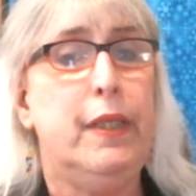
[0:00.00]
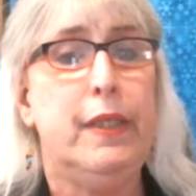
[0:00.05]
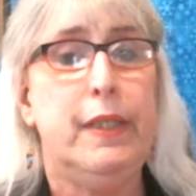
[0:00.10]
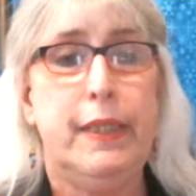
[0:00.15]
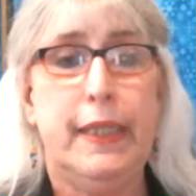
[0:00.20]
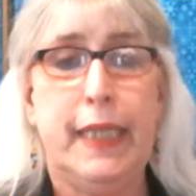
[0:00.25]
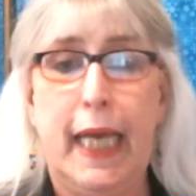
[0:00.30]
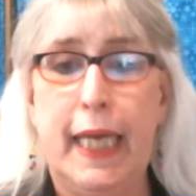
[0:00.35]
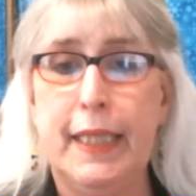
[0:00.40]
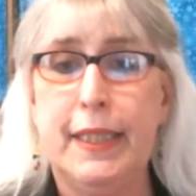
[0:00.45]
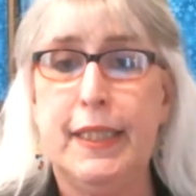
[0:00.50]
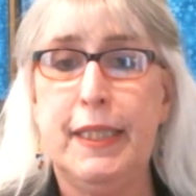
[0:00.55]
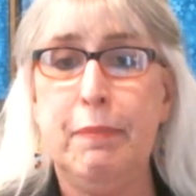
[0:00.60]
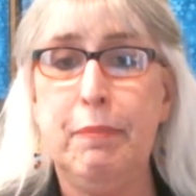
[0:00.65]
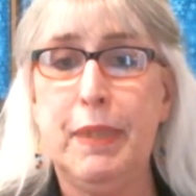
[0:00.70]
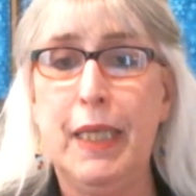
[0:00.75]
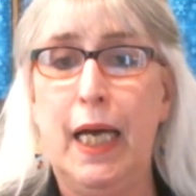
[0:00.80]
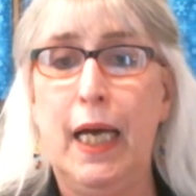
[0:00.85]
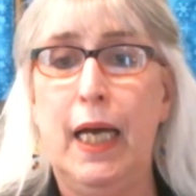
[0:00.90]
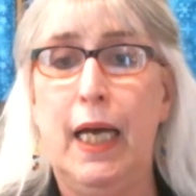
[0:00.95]
Take some
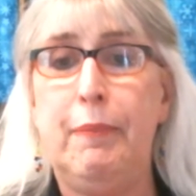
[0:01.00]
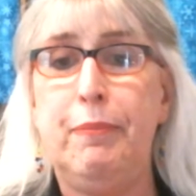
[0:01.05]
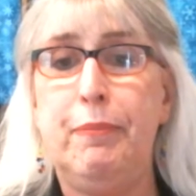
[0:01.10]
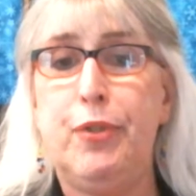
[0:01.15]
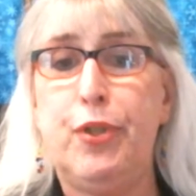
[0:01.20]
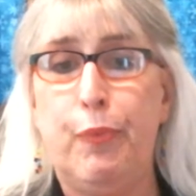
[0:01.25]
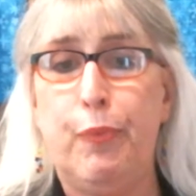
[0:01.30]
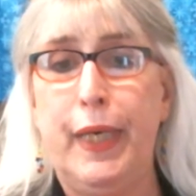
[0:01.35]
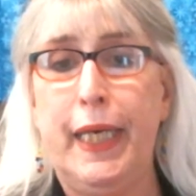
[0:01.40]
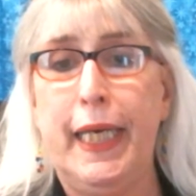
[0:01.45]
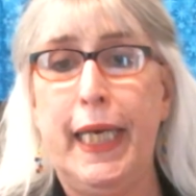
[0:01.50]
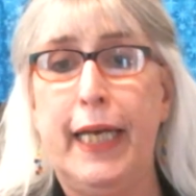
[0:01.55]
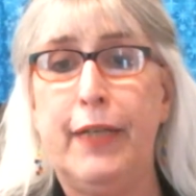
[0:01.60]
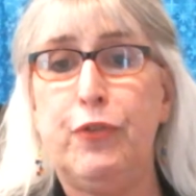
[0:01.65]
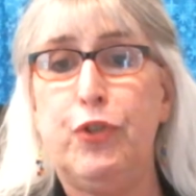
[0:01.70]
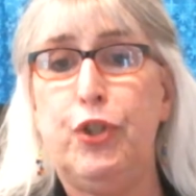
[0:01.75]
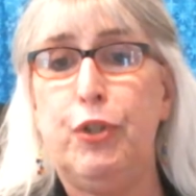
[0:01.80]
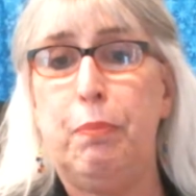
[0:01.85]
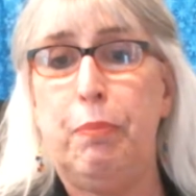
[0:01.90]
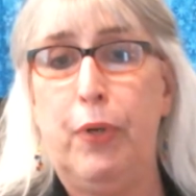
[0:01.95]
time to wring
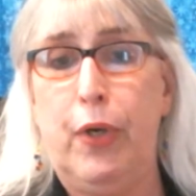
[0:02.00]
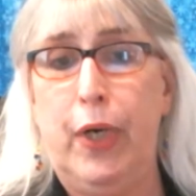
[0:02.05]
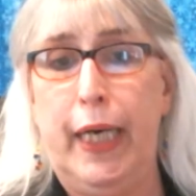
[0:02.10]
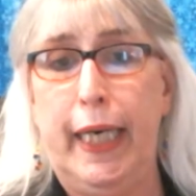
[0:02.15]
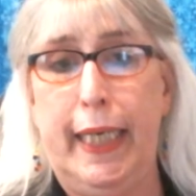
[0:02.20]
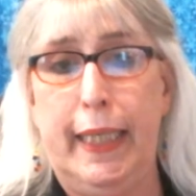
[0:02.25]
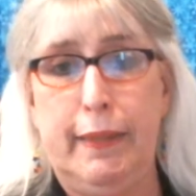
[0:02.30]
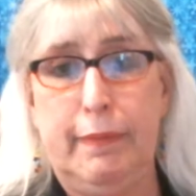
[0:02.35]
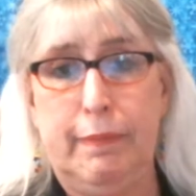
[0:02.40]
out your brain.